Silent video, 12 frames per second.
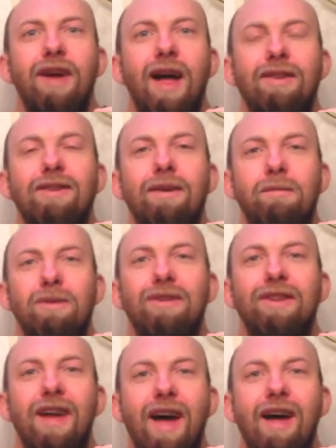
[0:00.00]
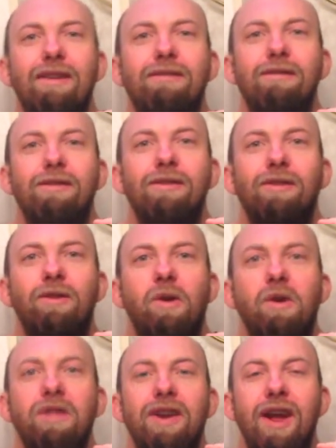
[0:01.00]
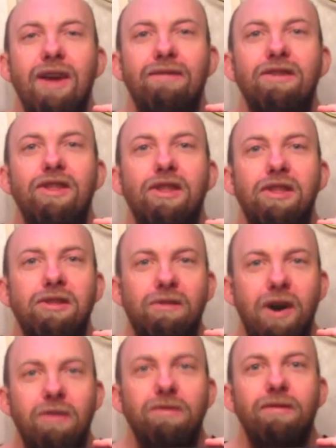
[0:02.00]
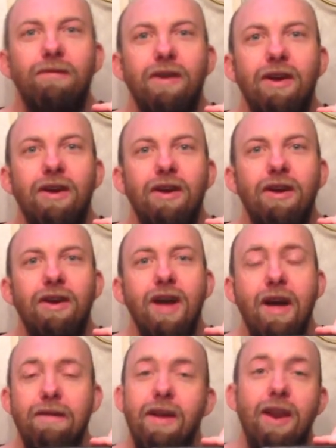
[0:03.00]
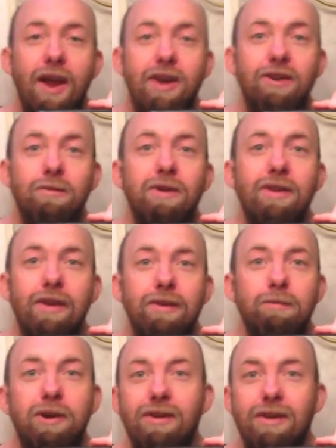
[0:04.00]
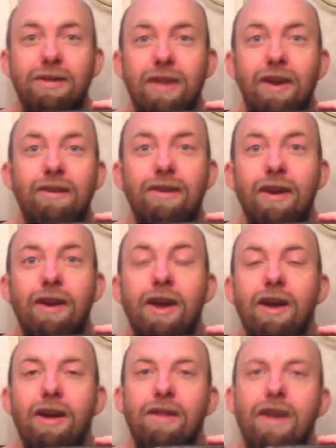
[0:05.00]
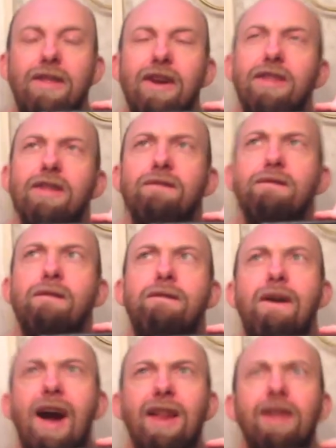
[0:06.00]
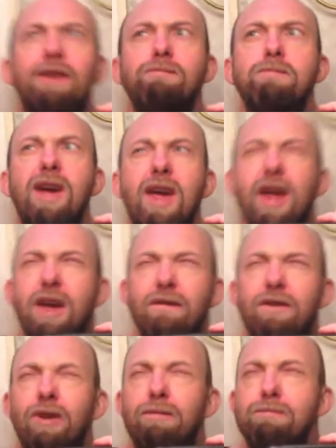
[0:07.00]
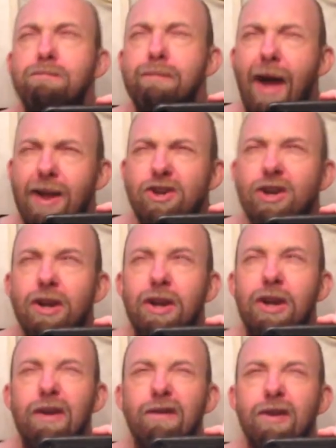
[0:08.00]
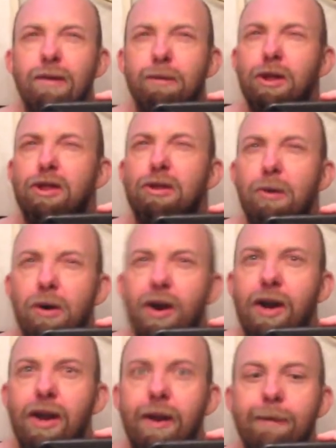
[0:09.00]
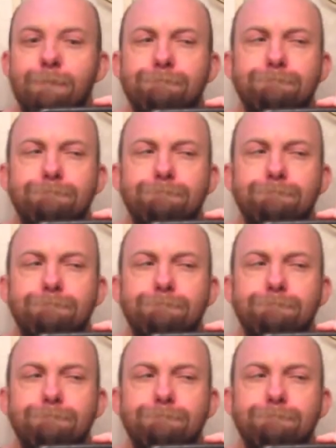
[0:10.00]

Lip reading: at someone's head, or the knife to the throat. And they like doing this because they think that violent behavior magically gives them authority.